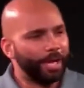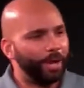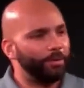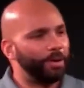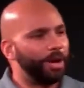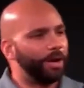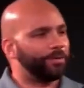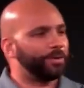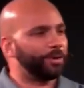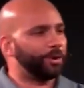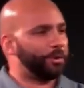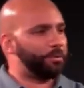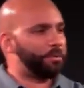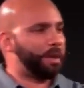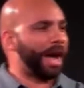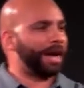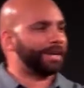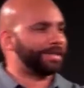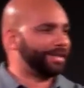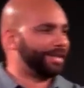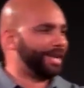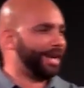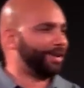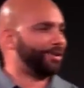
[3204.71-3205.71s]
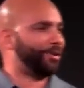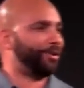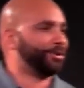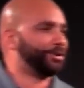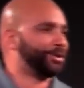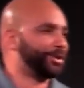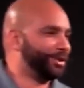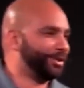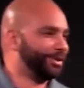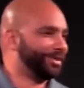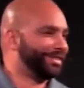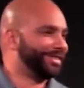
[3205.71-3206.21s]
we have to go back to that
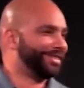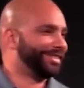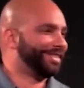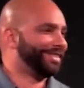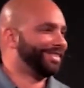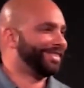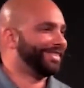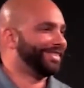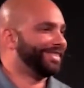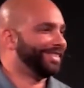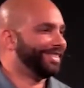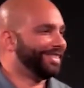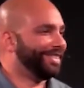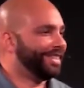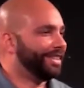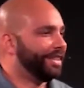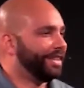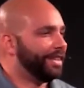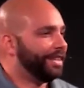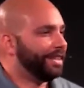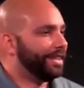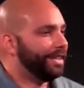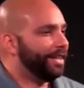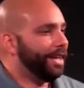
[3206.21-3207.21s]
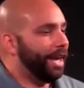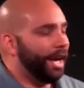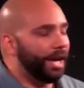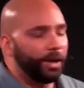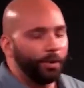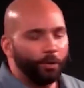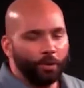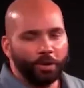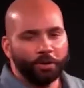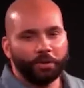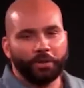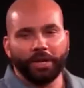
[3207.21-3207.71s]
culture. And
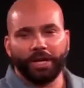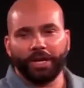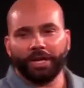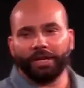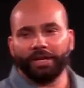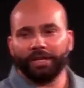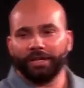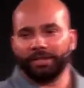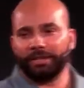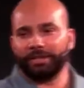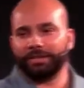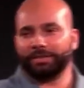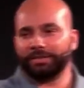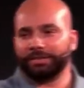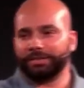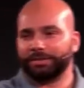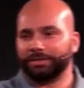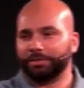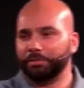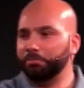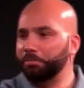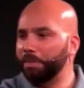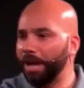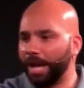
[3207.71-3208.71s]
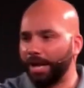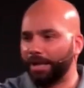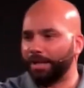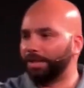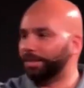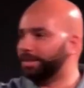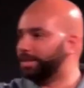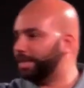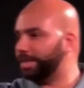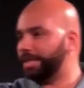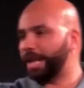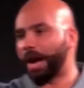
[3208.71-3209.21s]
the one thing,
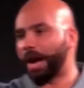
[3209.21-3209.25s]
men did